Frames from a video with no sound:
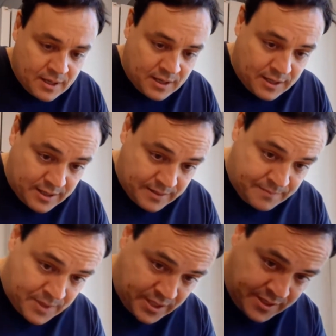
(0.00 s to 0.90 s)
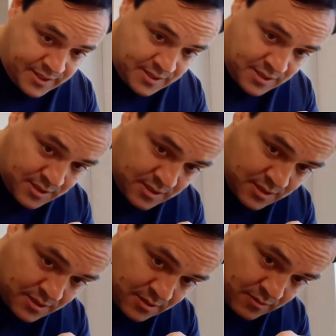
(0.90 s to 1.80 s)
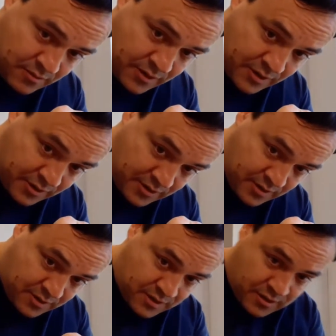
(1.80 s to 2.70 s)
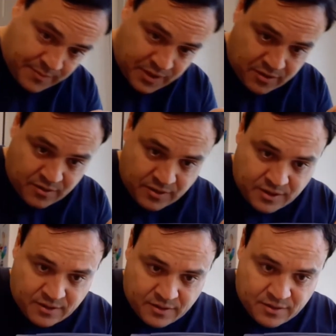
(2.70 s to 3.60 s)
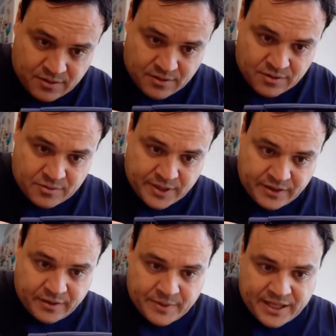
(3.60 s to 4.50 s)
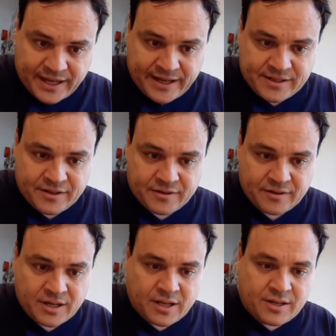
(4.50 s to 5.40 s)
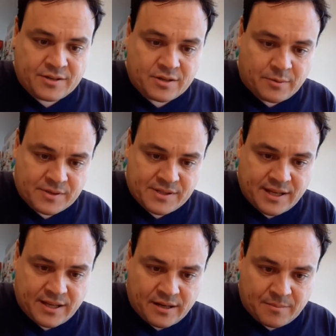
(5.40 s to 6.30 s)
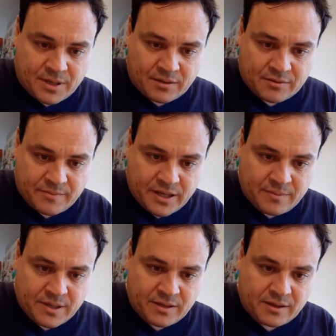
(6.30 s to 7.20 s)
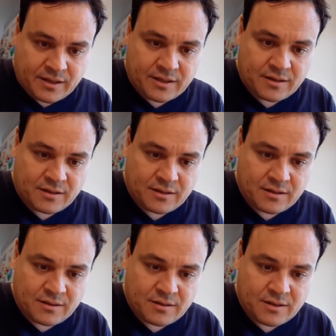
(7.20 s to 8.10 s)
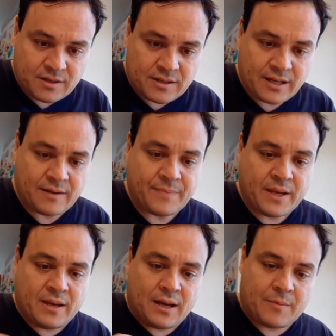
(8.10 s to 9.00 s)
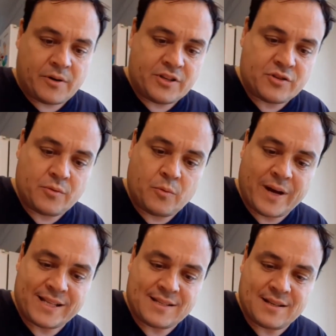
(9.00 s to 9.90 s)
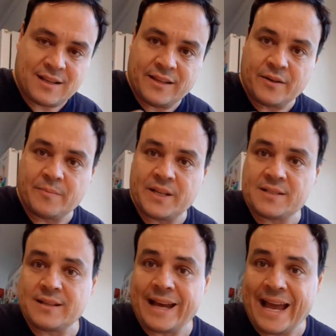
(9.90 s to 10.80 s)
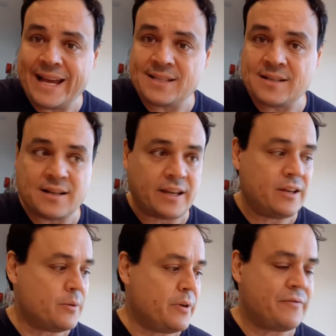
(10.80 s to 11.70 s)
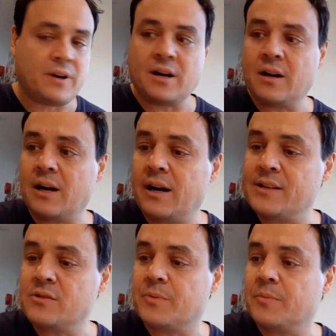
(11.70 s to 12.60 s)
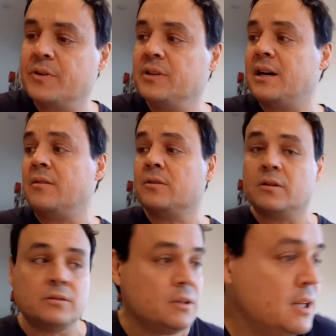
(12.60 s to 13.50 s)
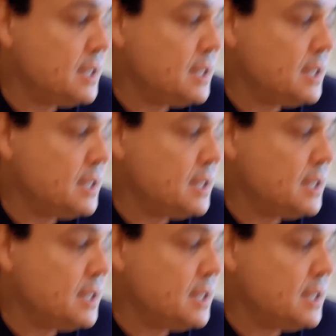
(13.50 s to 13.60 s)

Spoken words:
I might or not. No, I'm not gonna do anything with the head here. So I was thinking about maybe like, yeah, I'm going to wet a little bit the head here with isopropyl alcohol.